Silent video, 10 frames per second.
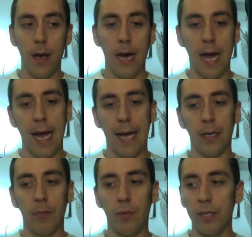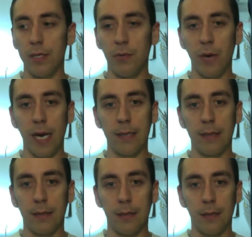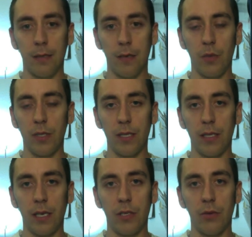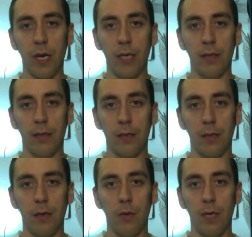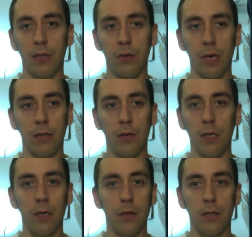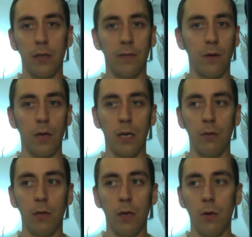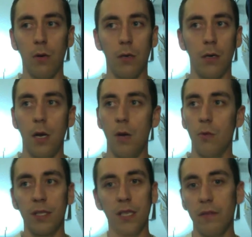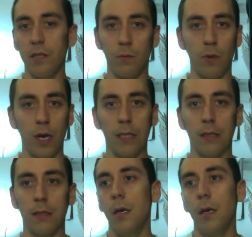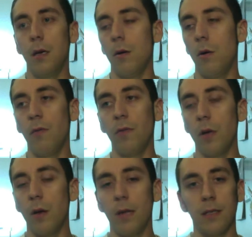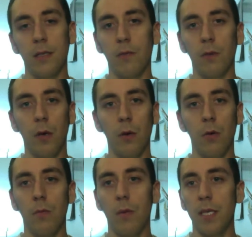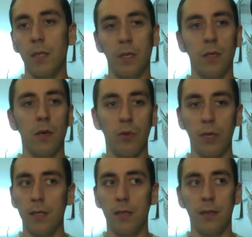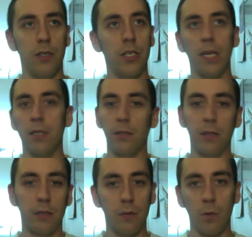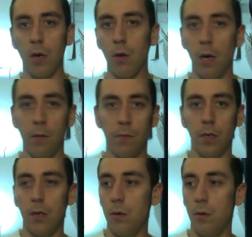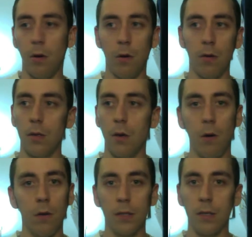And prison rates, prisonization rates, arrest rates, all that other stuff, all that would lower. Recidivism rates, hopefully all that stuff would lower. Money spent on prisons, education system would go up, all this